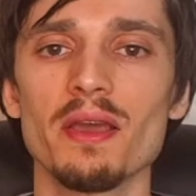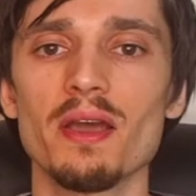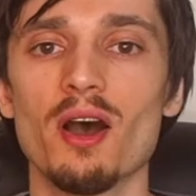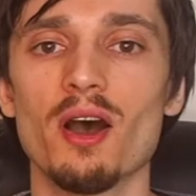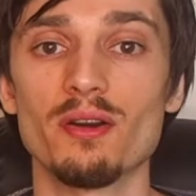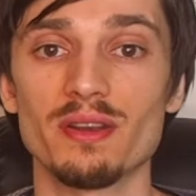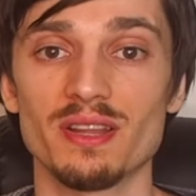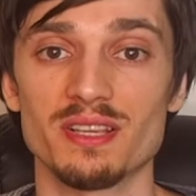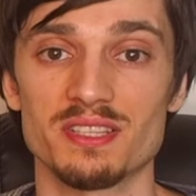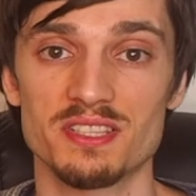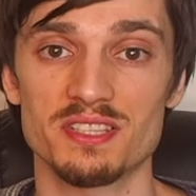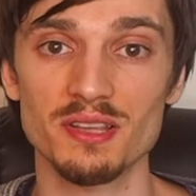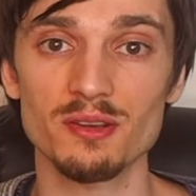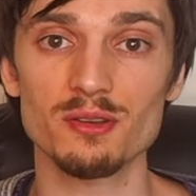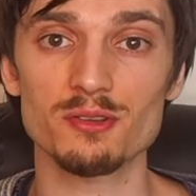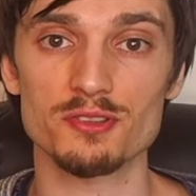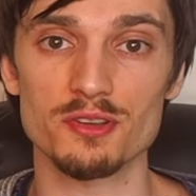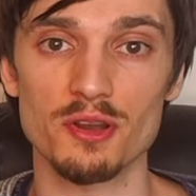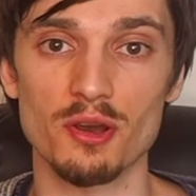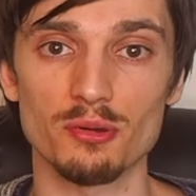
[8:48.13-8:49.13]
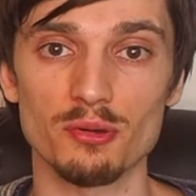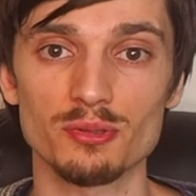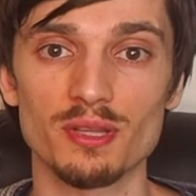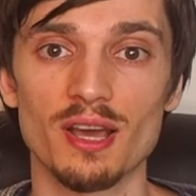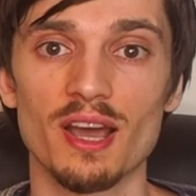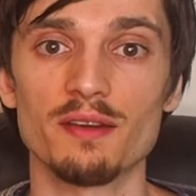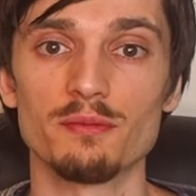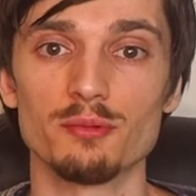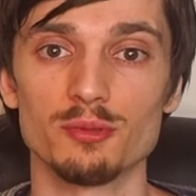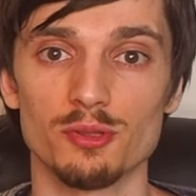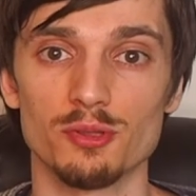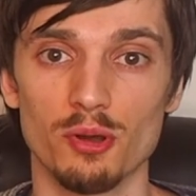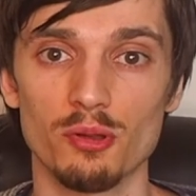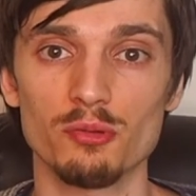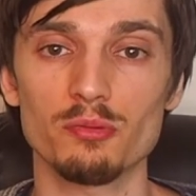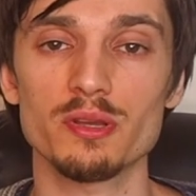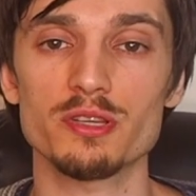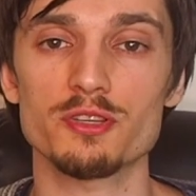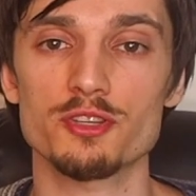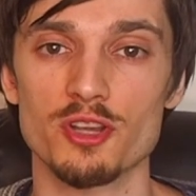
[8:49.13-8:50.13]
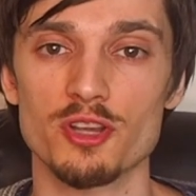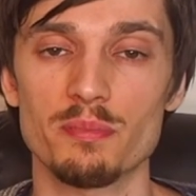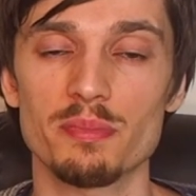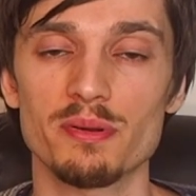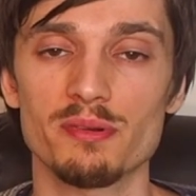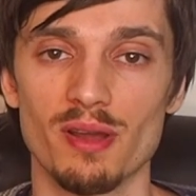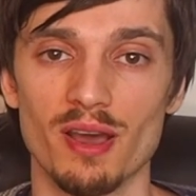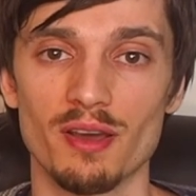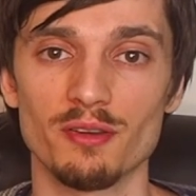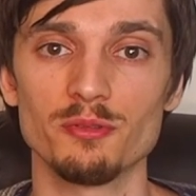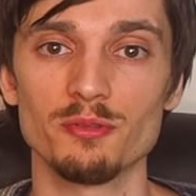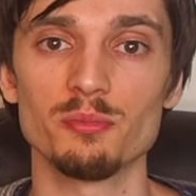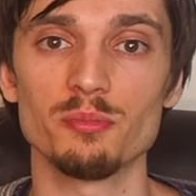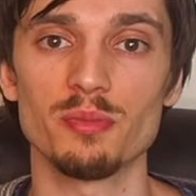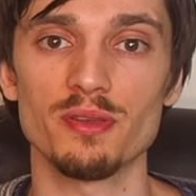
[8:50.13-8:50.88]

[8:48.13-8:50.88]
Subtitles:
On a serious note, I would always shop around